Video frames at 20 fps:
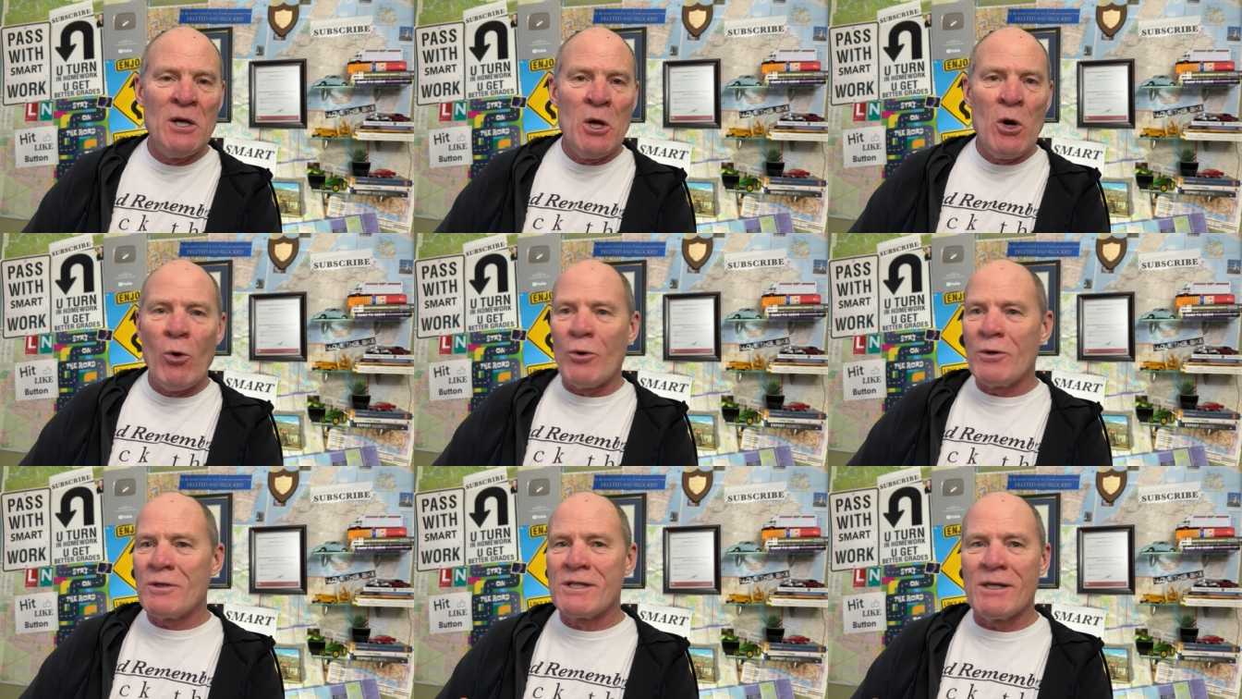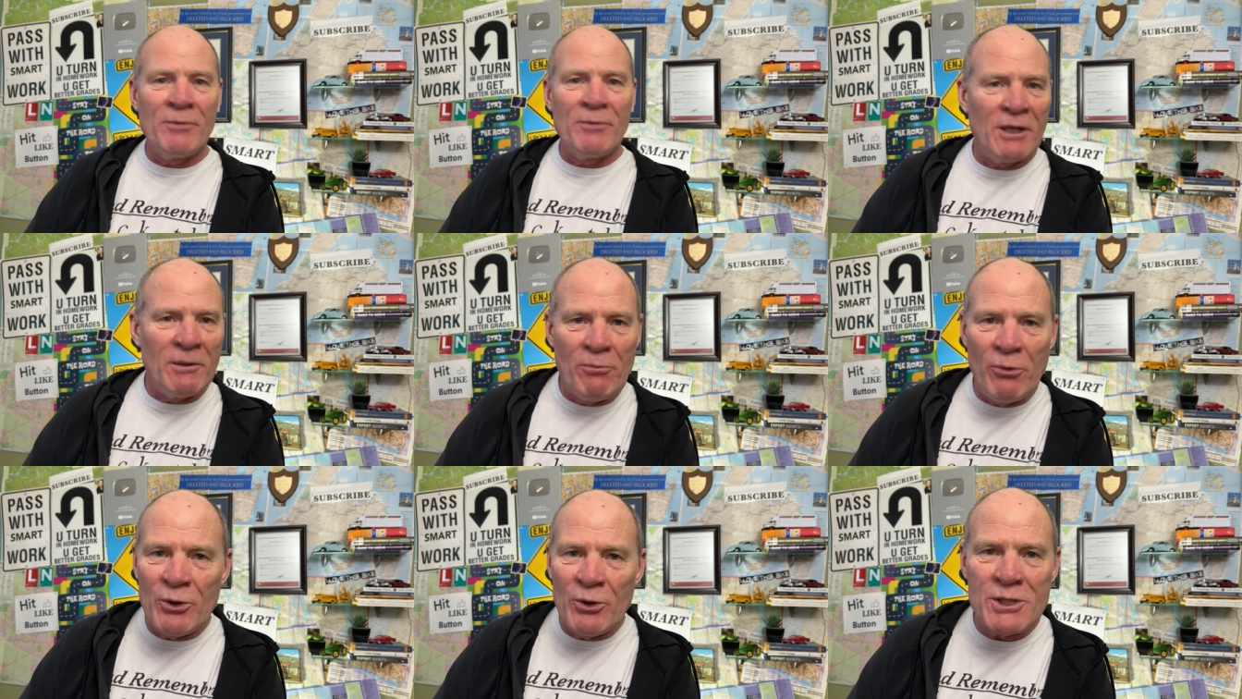or somebody
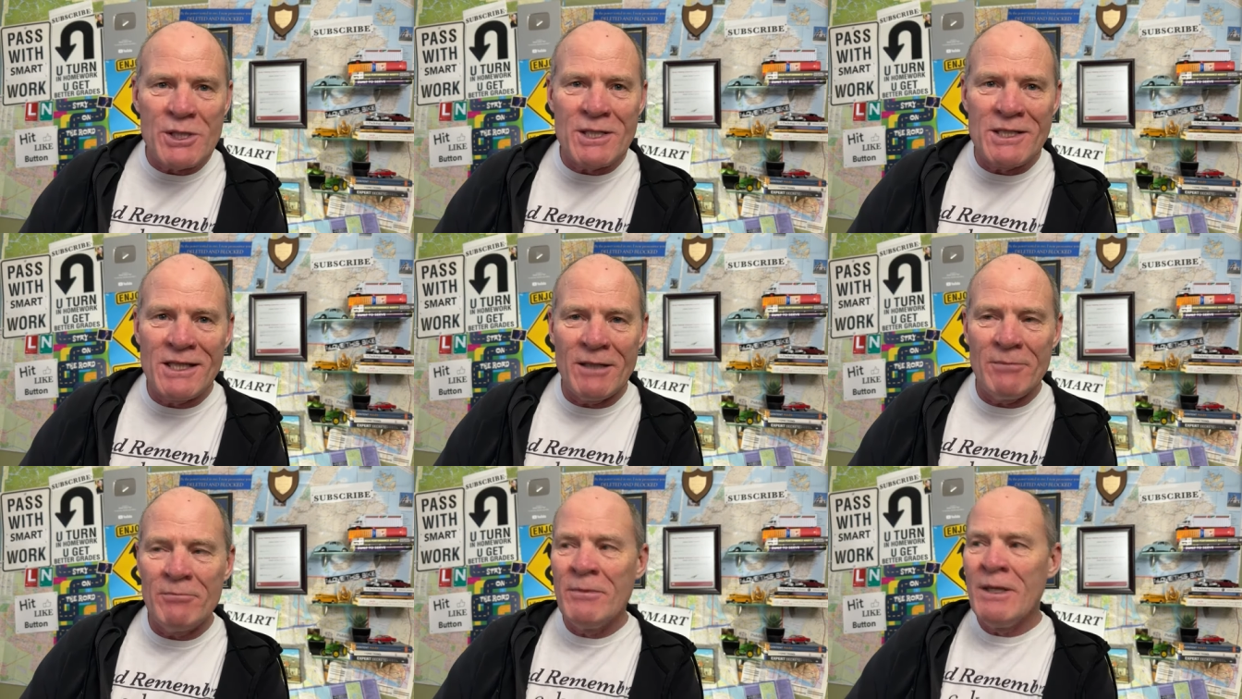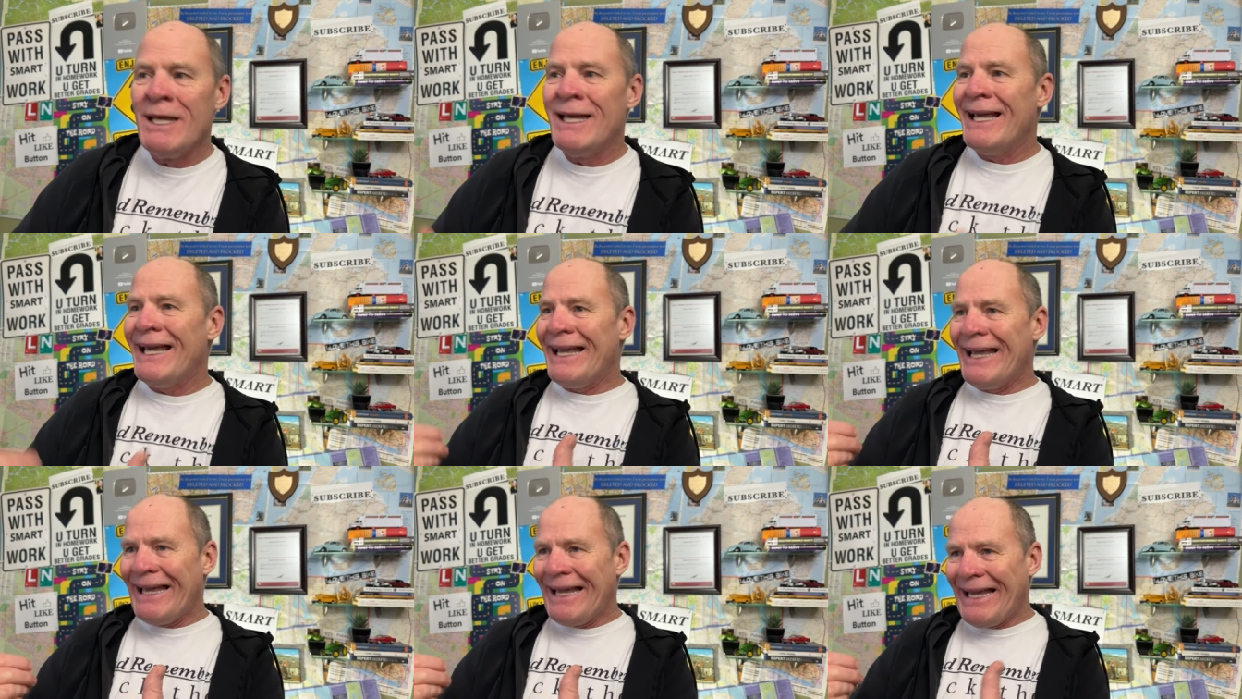pushes them,
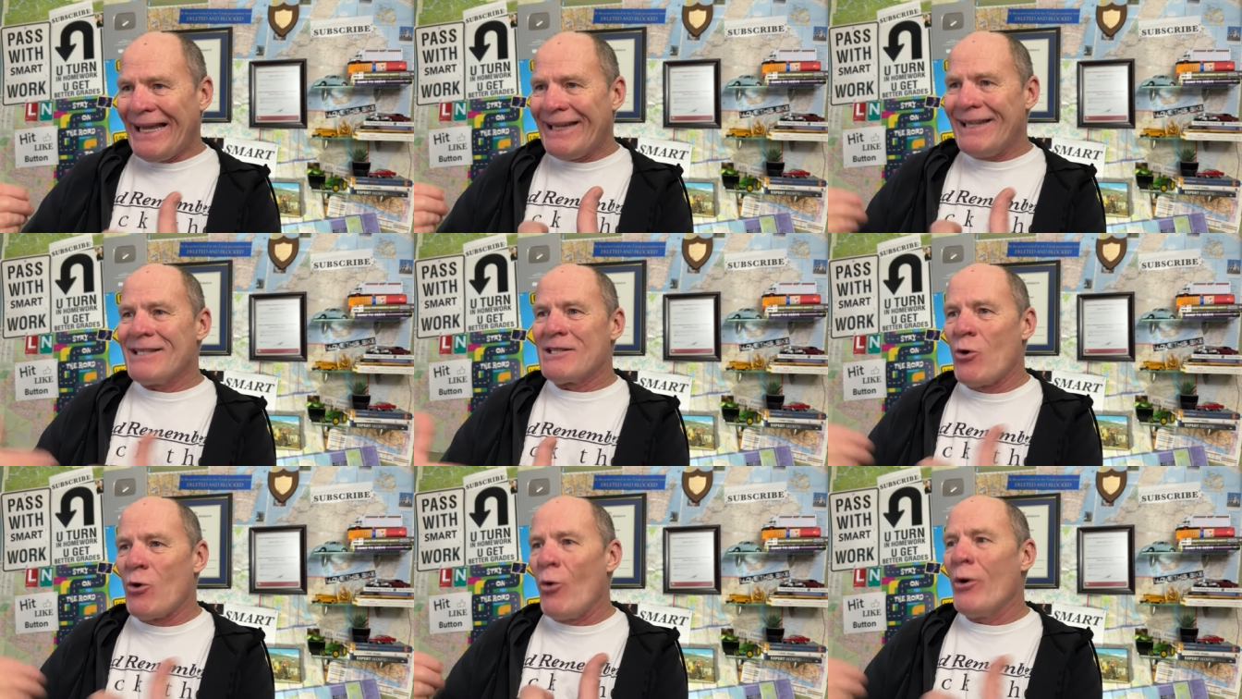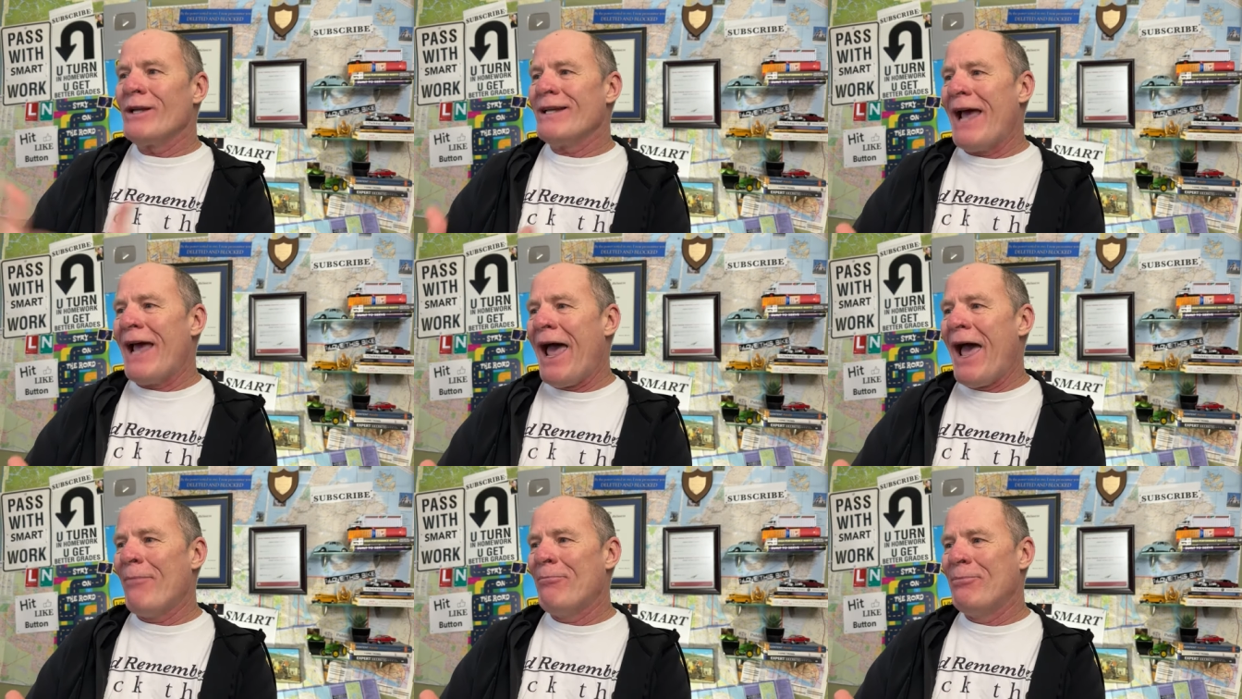it is going to
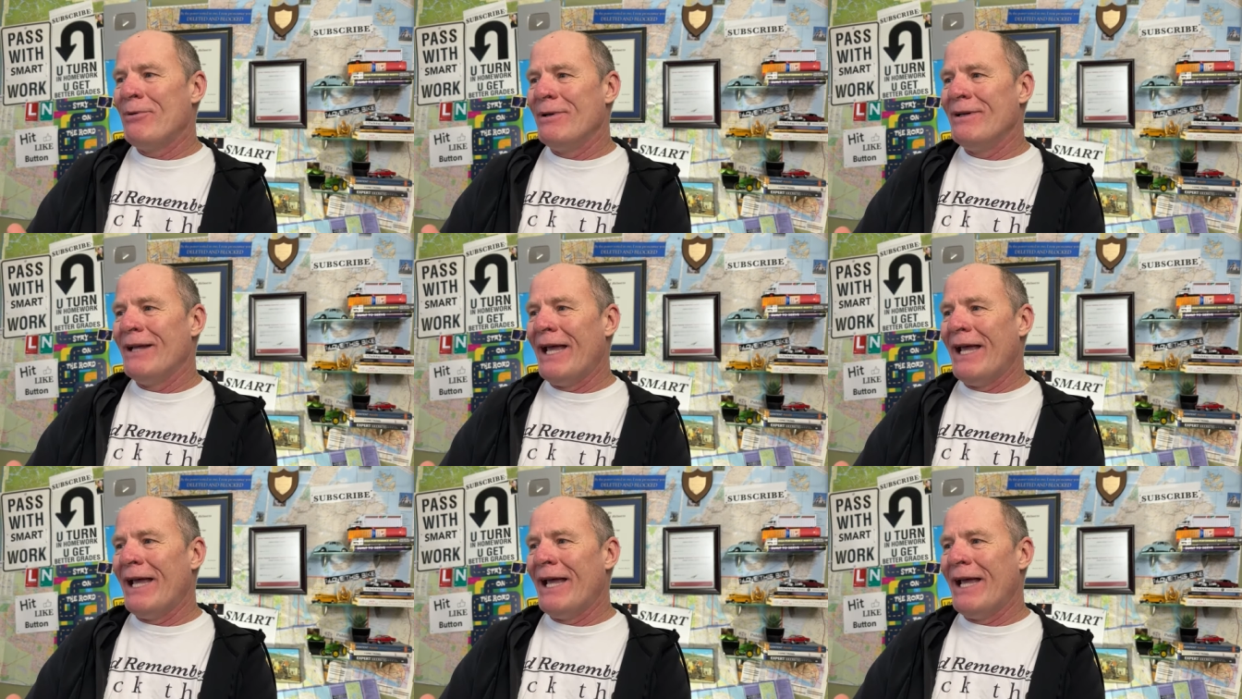happen.